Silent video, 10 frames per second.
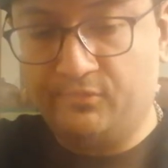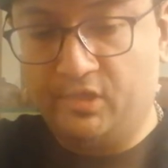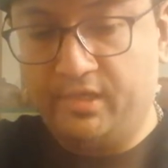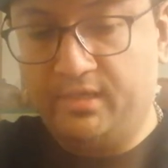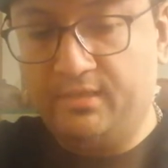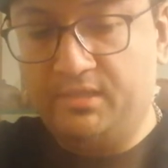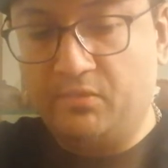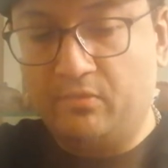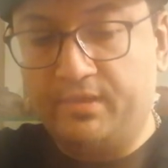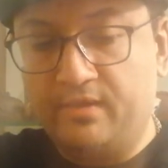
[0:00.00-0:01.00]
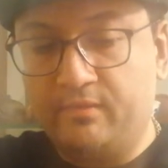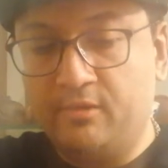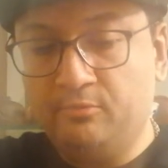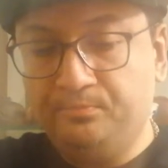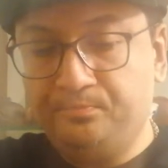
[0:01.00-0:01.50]
Okay, let's see what we have
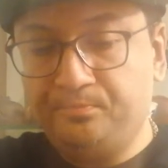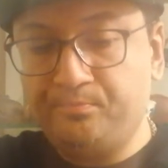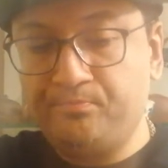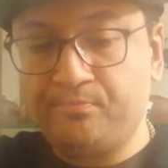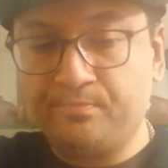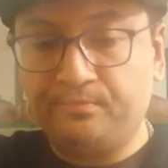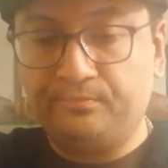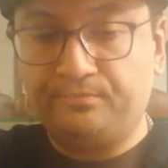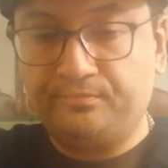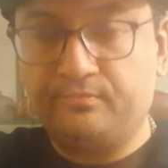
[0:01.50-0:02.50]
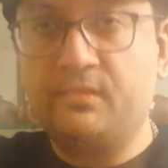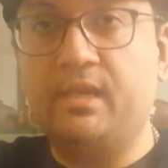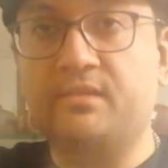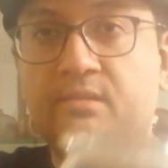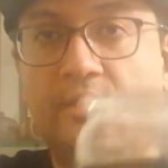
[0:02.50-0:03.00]
now.
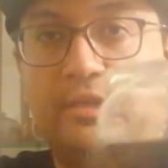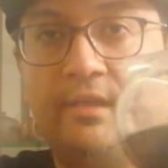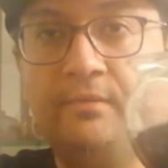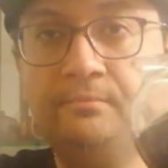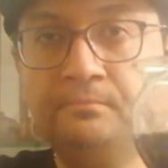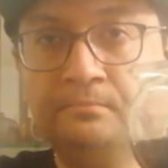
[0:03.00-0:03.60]
Nice and dark again.